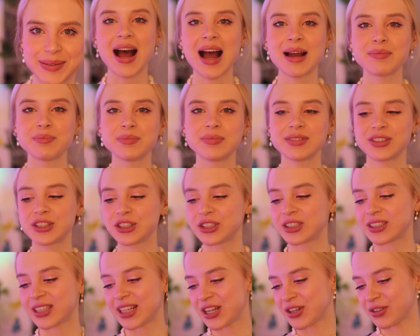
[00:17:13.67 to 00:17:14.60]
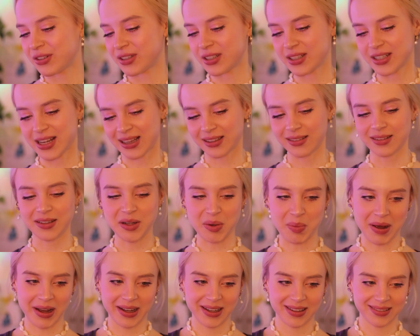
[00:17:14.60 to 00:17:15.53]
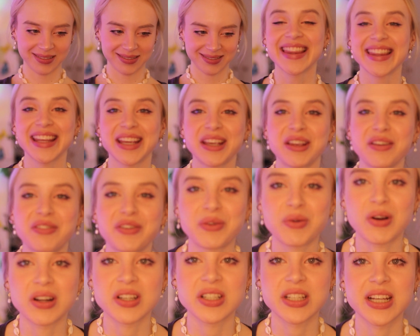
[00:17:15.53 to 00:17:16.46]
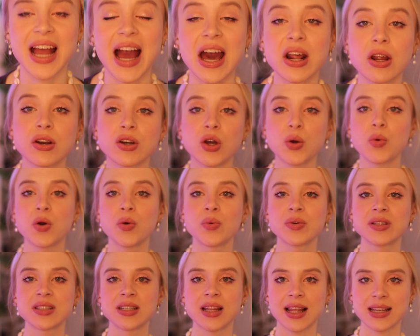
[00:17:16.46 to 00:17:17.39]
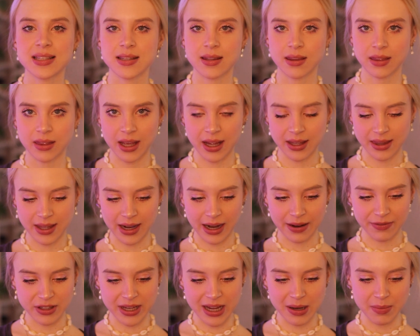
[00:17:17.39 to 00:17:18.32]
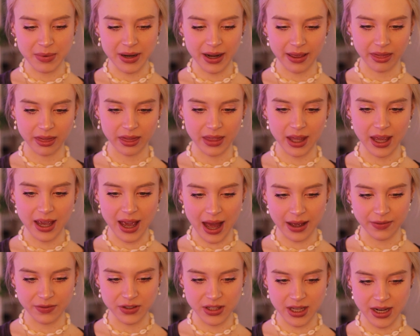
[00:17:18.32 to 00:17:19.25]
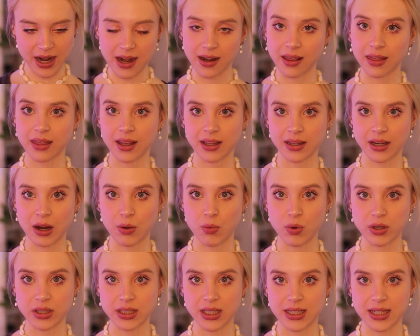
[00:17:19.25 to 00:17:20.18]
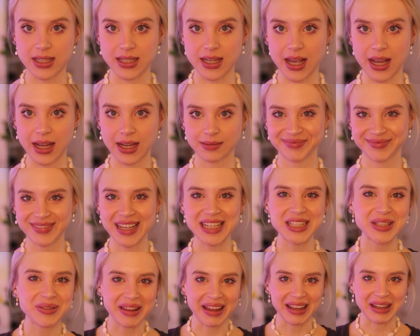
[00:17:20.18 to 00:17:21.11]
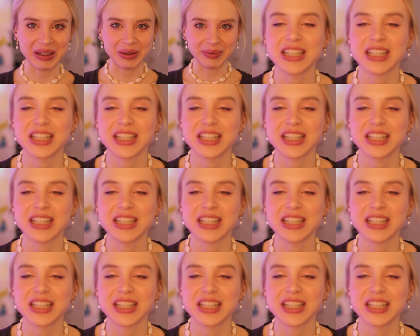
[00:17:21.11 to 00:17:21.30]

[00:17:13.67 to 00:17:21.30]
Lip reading: I'm just here to tell you goodbye. Thank you for watching. I don't know what was the last thing that I've said, but I think I've said anything that I wanted to say. So thank you.